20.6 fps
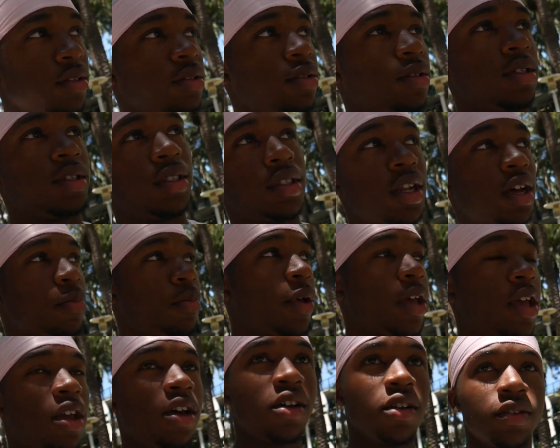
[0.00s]
does not
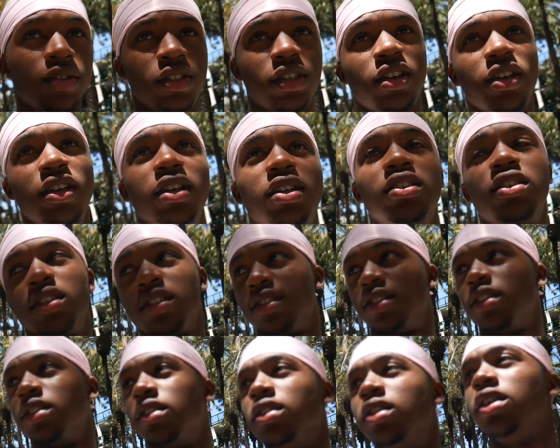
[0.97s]
pay off. Sorry, I was
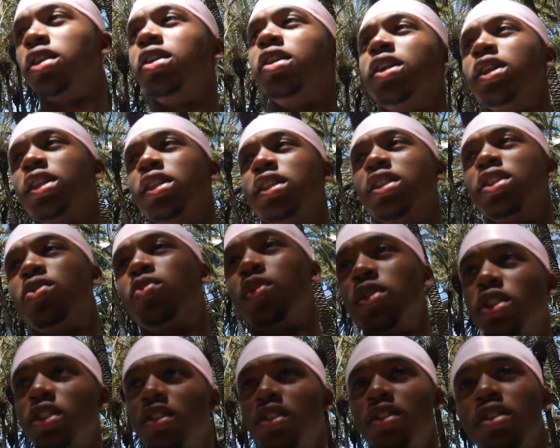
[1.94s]
looking at this
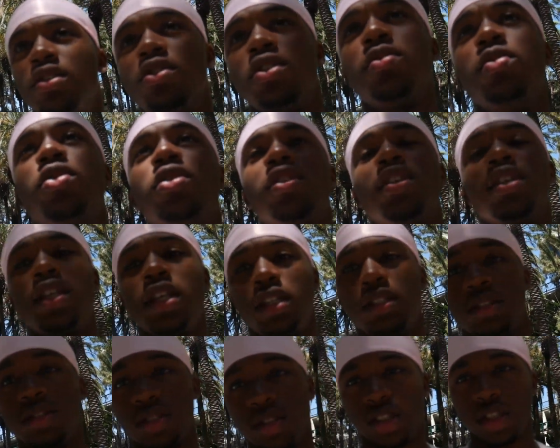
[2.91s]
one John now smoking a
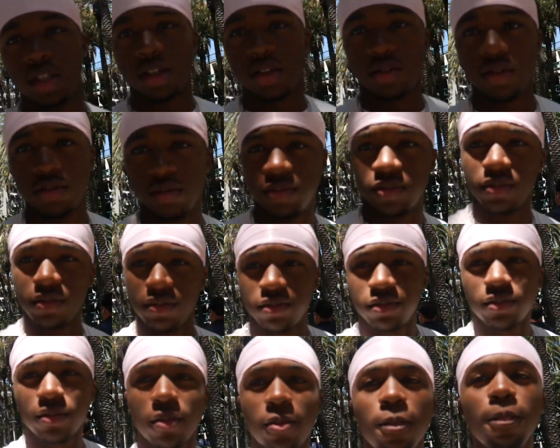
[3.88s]
cancer stick
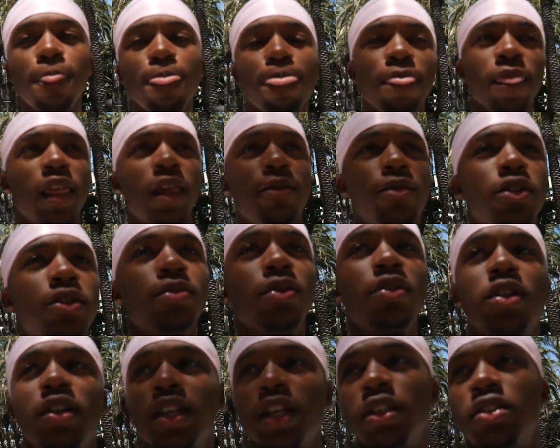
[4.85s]
if you
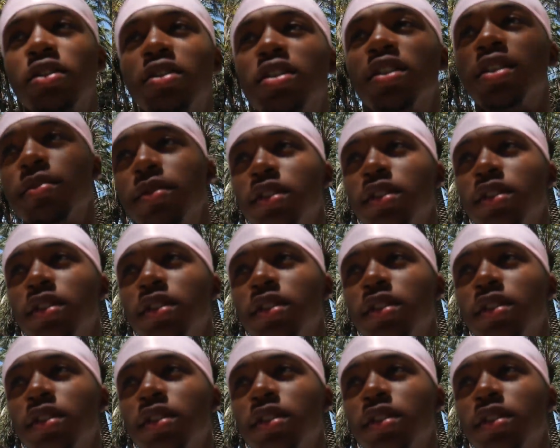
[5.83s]
smoke a cancer stick,